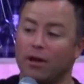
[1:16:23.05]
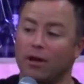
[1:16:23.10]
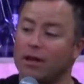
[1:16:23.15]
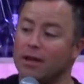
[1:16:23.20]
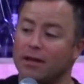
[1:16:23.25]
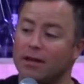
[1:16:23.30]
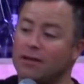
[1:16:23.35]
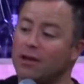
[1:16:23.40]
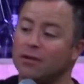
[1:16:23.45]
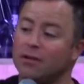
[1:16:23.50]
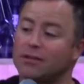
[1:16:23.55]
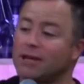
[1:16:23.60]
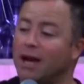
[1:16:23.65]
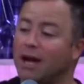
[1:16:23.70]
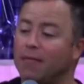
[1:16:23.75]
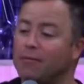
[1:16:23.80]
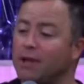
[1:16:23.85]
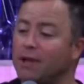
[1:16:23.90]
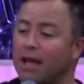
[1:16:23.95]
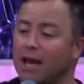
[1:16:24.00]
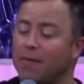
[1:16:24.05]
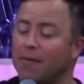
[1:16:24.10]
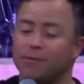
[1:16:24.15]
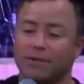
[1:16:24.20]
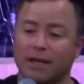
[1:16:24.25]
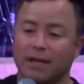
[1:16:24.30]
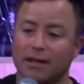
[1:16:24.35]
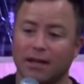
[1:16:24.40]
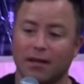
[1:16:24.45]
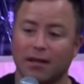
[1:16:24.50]
There's no time to get
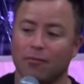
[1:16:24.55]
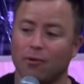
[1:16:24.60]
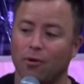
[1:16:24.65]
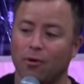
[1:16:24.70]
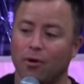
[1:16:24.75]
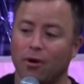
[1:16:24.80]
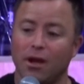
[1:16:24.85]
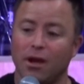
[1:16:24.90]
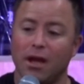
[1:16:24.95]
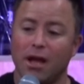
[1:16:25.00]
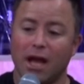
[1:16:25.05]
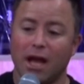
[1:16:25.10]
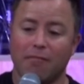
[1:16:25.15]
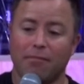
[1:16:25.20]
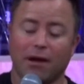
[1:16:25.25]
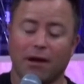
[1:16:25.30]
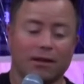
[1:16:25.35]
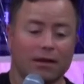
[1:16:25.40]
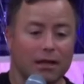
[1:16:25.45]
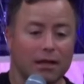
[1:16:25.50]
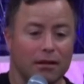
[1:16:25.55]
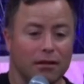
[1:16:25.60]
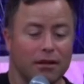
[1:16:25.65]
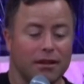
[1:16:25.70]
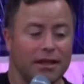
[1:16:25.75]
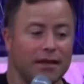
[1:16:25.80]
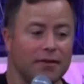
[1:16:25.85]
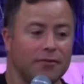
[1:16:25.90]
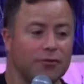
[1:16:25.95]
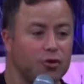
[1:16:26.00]
upset anymore about little
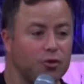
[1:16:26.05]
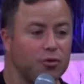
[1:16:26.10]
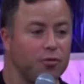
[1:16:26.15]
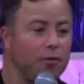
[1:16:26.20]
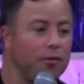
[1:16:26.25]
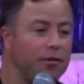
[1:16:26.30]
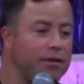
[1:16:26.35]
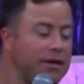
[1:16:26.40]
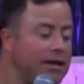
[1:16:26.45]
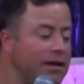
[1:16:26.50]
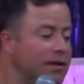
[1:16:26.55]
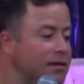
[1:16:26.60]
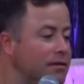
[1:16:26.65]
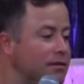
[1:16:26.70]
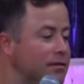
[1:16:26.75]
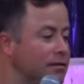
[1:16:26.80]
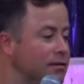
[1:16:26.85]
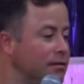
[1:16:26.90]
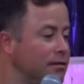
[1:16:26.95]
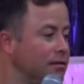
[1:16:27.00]
things or small things.